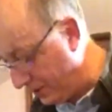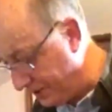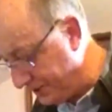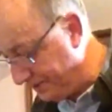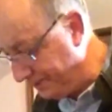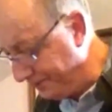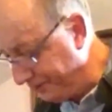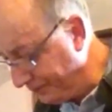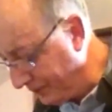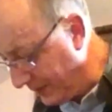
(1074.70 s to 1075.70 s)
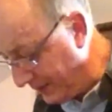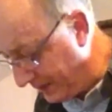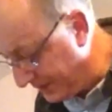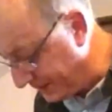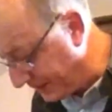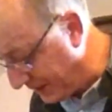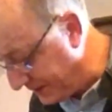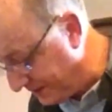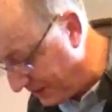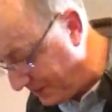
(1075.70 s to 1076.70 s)
not, as the
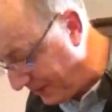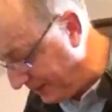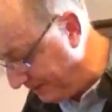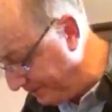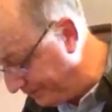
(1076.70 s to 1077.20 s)
case may be.